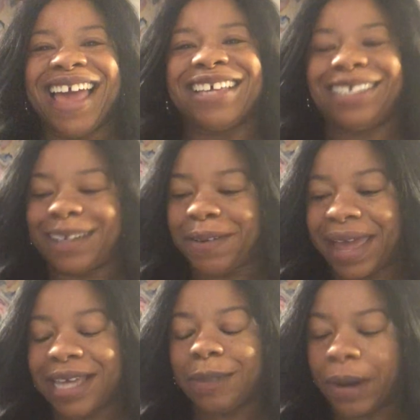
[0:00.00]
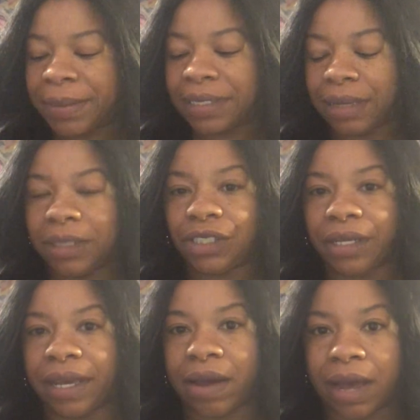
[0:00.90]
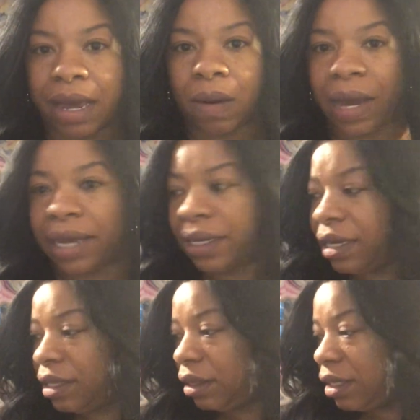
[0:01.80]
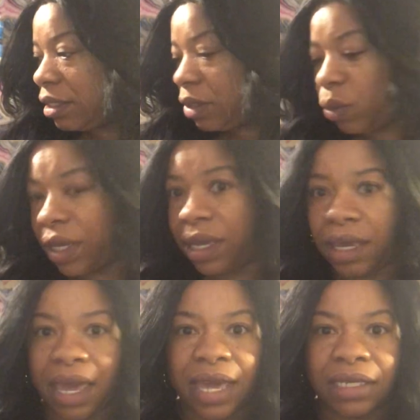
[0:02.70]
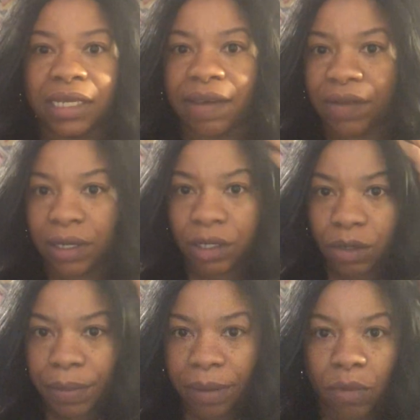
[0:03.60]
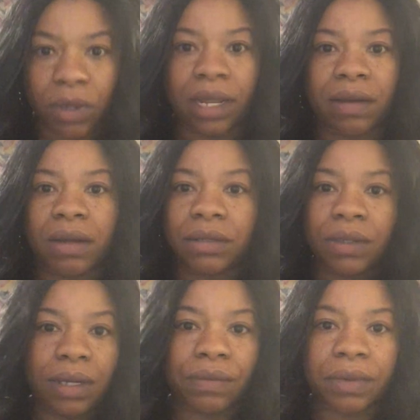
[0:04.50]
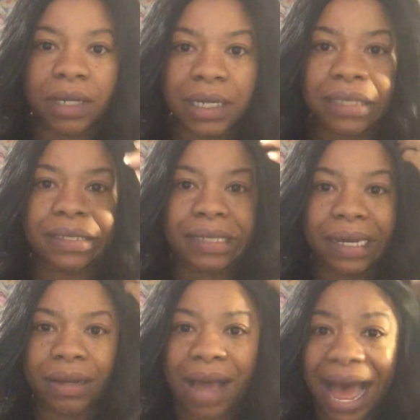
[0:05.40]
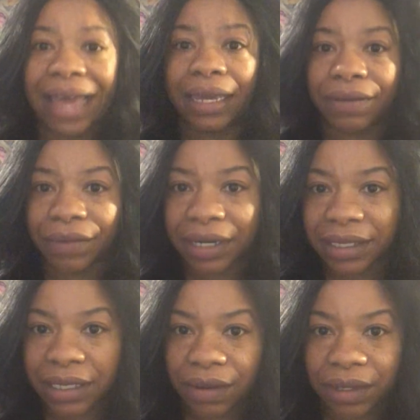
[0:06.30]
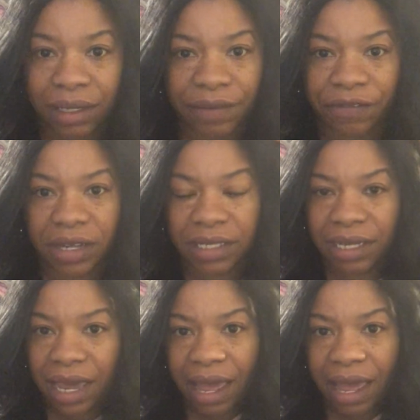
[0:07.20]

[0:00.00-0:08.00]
So as promised, I'm gonna show y'all how I cut this wig to give it a little bit more like, oh, you can really tell. I can really tell the difference.